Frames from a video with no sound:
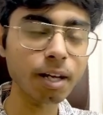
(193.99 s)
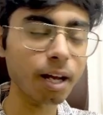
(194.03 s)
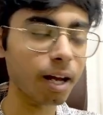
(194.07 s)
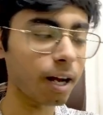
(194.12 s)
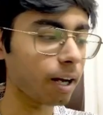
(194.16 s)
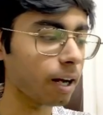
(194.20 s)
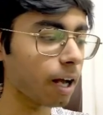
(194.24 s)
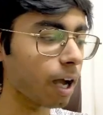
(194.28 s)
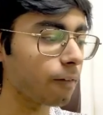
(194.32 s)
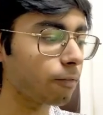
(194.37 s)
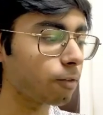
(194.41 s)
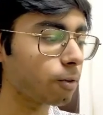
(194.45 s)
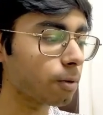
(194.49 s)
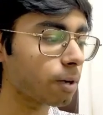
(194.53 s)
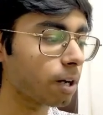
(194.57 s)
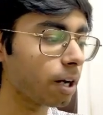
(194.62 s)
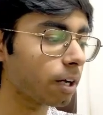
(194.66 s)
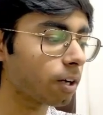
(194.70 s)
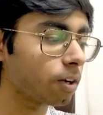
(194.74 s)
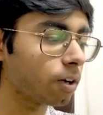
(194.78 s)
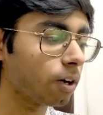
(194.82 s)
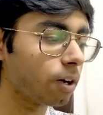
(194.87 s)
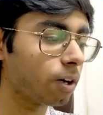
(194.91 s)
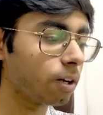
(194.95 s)
and I have to
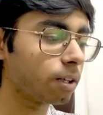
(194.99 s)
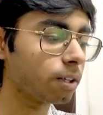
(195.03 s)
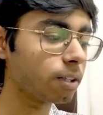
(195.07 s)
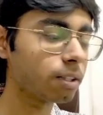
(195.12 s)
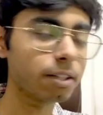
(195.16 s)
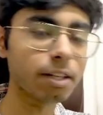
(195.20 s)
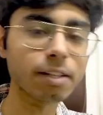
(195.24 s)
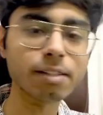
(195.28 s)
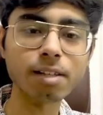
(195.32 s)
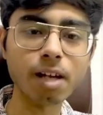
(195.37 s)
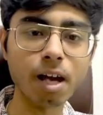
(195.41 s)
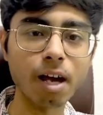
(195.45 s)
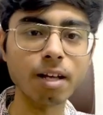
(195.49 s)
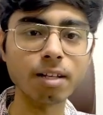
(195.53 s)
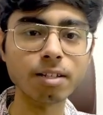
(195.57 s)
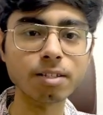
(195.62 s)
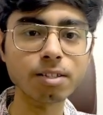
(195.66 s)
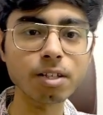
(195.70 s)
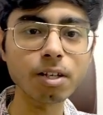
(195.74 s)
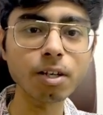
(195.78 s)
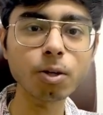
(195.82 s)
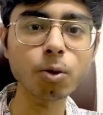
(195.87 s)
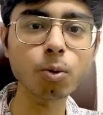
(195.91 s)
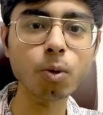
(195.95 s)
click on this
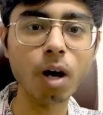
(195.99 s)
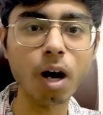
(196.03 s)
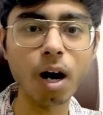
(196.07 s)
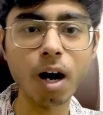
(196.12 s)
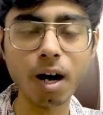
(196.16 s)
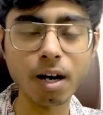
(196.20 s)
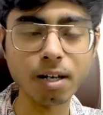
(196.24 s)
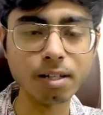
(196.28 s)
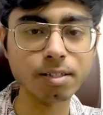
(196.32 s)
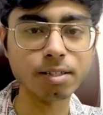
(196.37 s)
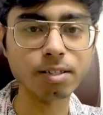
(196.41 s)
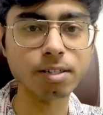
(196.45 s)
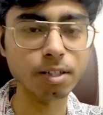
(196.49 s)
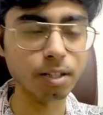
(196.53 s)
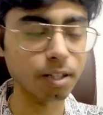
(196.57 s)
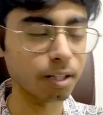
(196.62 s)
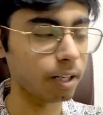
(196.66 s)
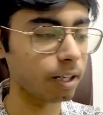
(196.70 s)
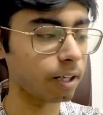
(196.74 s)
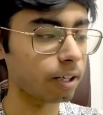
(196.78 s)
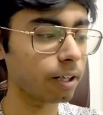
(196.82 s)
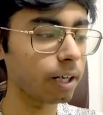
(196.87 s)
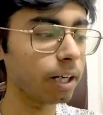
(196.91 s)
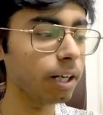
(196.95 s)
answer to answer
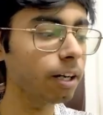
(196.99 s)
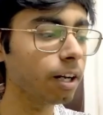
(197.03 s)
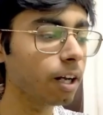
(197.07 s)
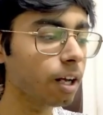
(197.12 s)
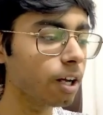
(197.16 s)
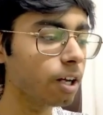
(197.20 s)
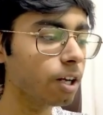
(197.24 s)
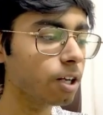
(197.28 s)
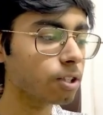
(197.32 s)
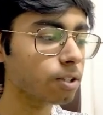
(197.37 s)
it, right?